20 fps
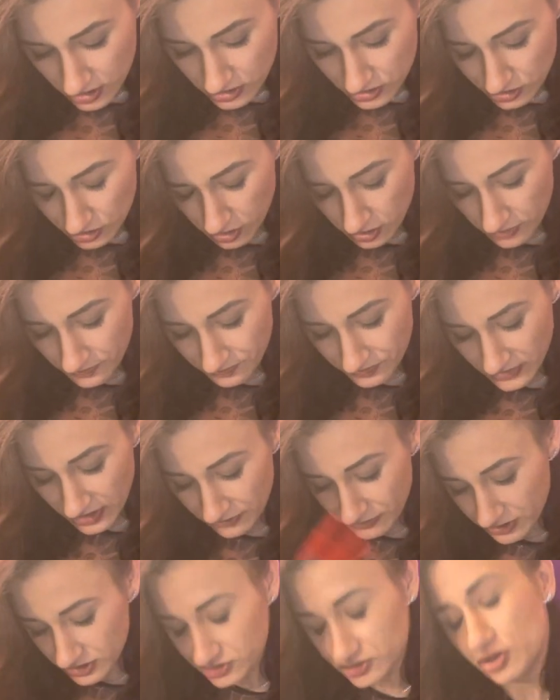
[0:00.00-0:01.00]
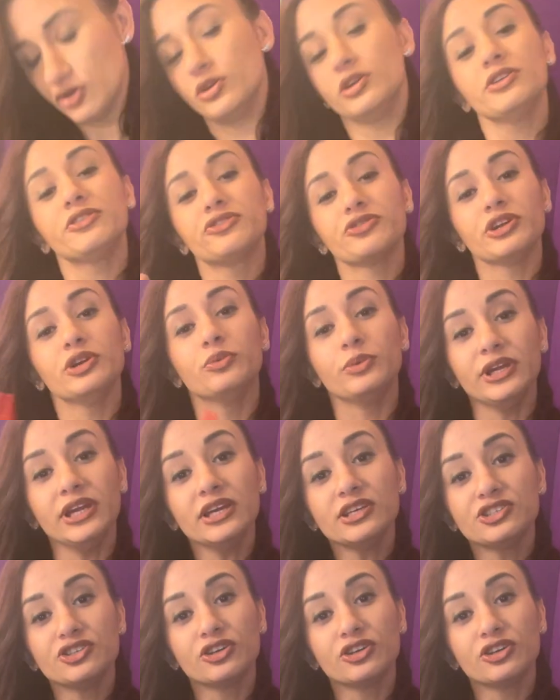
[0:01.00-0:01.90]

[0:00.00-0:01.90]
So every 2 to 3 weeks,